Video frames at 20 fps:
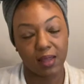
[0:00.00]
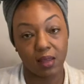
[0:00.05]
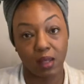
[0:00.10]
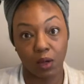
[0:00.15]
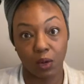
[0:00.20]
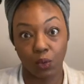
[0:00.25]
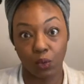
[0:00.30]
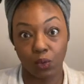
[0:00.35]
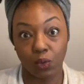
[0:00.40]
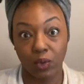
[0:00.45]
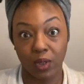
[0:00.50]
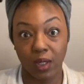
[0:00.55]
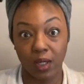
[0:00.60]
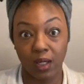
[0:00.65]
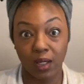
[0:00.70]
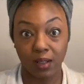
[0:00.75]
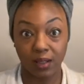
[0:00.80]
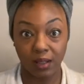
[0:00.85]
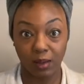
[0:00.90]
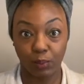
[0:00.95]
the
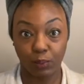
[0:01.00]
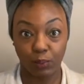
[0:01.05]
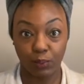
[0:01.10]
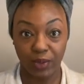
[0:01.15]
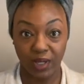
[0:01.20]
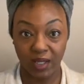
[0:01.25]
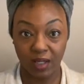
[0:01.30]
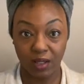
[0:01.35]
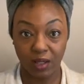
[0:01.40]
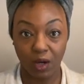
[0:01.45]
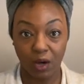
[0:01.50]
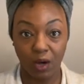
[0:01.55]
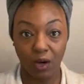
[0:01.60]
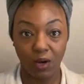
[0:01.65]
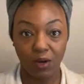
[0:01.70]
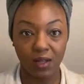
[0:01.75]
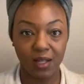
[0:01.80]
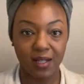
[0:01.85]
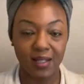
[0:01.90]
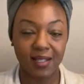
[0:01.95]
really big
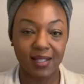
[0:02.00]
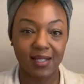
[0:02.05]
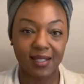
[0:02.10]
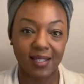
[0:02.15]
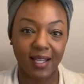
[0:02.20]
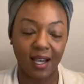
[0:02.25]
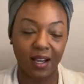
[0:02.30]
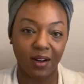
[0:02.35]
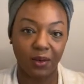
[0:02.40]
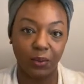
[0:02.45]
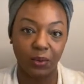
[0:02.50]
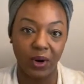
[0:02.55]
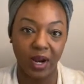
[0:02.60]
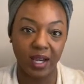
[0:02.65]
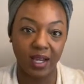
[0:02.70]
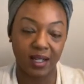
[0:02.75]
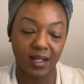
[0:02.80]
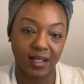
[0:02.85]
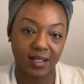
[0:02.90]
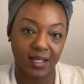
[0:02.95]
goal instead of
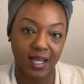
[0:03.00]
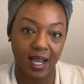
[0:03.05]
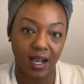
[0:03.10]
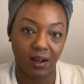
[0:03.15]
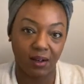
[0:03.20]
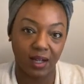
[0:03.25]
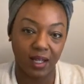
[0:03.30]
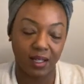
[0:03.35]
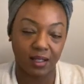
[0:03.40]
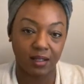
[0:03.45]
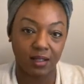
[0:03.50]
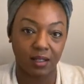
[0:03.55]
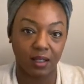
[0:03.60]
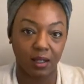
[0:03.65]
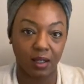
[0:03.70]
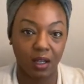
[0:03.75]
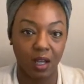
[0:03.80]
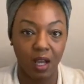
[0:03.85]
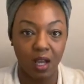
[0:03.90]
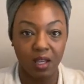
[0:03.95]
breaking it down
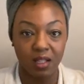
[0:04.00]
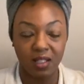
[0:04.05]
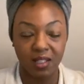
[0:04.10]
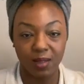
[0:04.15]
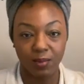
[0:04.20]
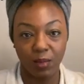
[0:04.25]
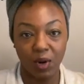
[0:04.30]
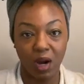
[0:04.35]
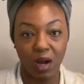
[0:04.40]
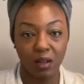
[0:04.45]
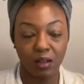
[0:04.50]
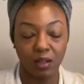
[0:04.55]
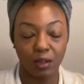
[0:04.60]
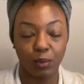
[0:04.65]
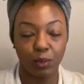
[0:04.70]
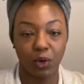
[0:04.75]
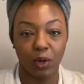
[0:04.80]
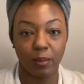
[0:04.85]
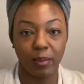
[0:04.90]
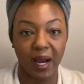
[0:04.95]
into smaller,
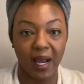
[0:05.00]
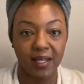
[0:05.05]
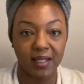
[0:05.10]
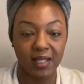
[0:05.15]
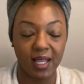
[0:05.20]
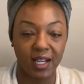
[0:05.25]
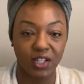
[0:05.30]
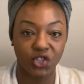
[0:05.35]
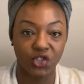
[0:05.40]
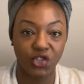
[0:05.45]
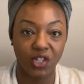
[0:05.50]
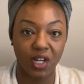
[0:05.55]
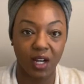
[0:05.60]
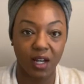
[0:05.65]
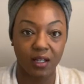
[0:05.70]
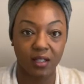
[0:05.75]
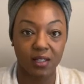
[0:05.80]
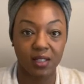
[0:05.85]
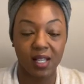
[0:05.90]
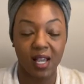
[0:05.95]
more bite-sized
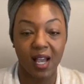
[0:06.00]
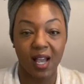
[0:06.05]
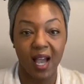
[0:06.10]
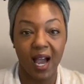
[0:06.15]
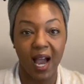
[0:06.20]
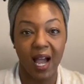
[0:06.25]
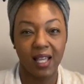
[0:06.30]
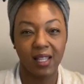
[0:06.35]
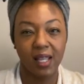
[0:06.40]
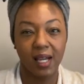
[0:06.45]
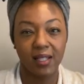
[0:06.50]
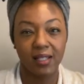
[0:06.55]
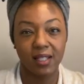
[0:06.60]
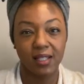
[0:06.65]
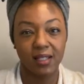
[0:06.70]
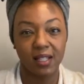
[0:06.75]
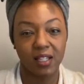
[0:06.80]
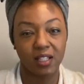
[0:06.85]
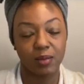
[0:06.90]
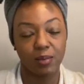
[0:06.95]
chunks. I like to
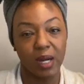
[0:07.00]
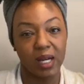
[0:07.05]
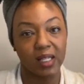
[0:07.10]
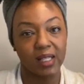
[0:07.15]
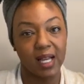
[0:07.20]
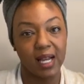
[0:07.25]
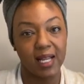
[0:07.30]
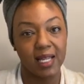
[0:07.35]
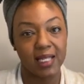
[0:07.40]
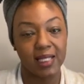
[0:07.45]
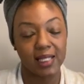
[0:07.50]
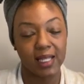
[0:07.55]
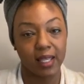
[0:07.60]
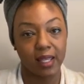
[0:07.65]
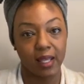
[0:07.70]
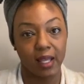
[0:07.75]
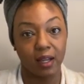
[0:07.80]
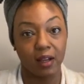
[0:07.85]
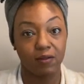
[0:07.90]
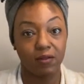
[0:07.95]
teach my clients to
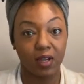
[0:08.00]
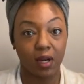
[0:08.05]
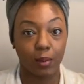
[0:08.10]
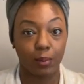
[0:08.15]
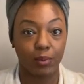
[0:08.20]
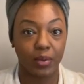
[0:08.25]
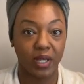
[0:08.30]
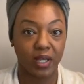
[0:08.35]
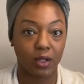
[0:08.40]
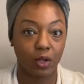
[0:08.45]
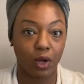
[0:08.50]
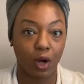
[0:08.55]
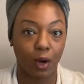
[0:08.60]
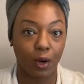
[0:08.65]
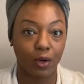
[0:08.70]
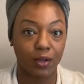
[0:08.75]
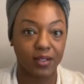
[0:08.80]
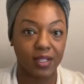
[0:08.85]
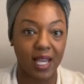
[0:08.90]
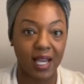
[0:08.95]
think of their big
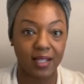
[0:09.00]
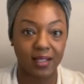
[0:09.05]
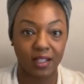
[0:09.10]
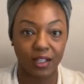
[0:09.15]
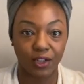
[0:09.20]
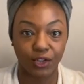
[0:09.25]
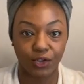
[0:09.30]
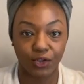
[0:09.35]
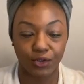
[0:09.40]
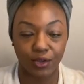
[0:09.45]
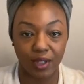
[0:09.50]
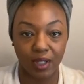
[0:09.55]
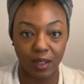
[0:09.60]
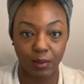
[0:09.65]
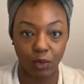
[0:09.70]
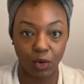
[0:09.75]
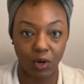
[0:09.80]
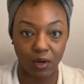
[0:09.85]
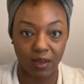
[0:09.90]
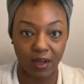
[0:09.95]
goals as their
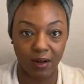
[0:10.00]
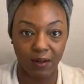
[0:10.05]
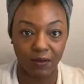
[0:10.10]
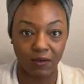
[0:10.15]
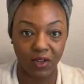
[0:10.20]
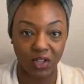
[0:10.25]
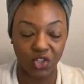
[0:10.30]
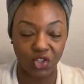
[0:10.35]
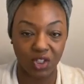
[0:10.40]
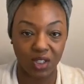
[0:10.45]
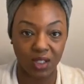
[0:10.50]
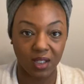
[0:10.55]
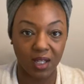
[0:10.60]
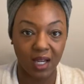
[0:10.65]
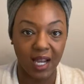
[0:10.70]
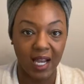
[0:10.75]
dream or their vision,